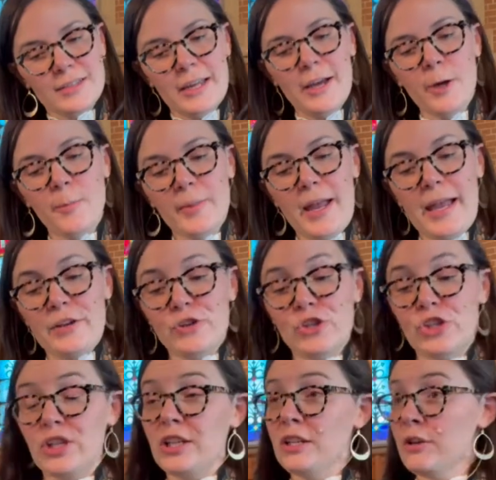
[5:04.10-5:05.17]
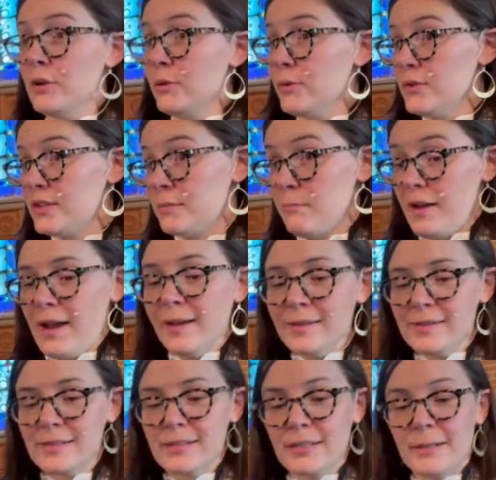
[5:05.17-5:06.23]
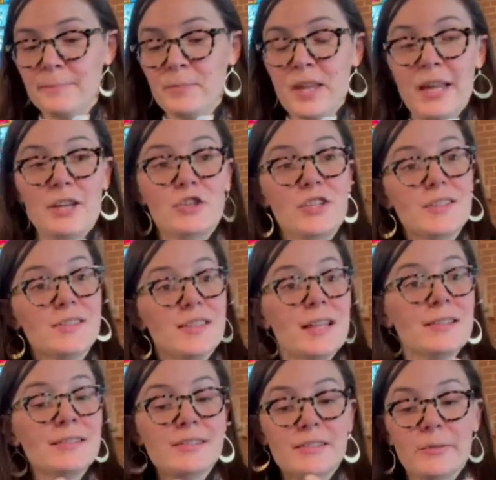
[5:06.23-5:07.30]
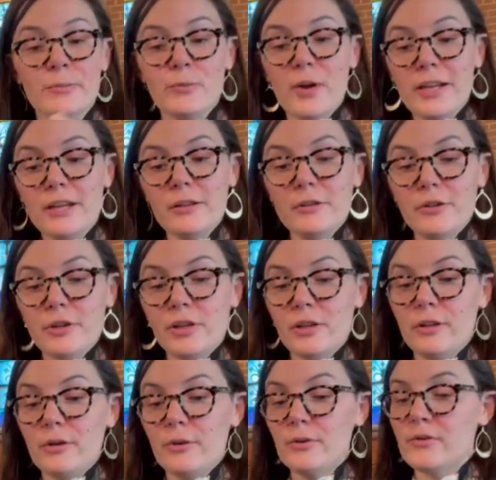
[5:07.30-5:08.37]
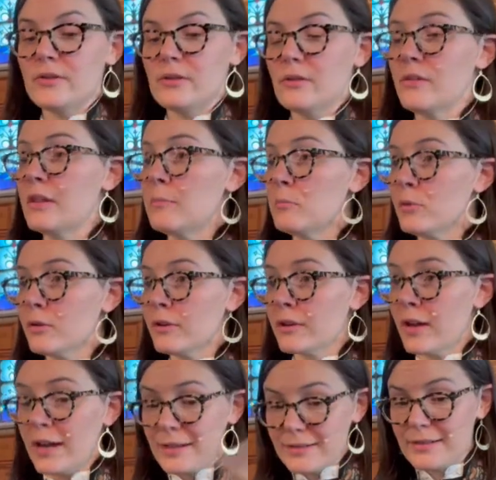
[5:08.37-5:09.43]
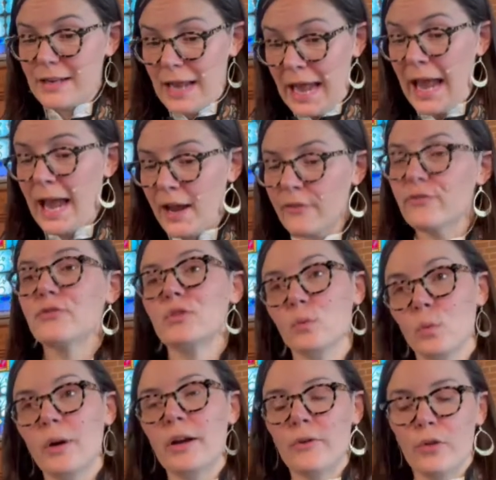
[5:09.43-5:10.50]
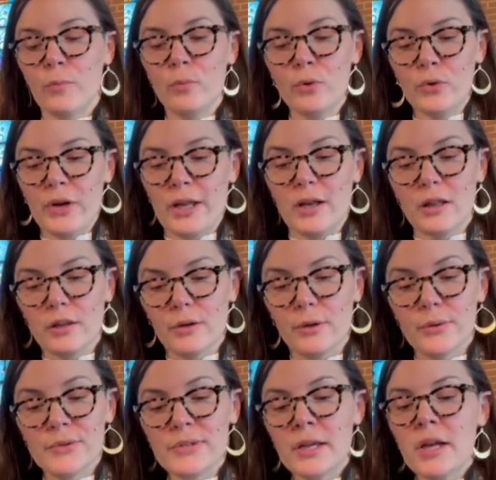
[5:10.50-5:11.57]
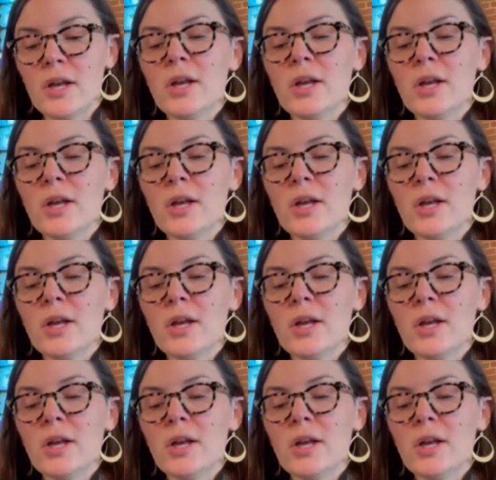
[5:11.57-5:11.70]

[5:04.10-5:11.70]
to help as she knows best, and she sends some regular clothes so that Mordecai doesn't have to wear the mourning clothes,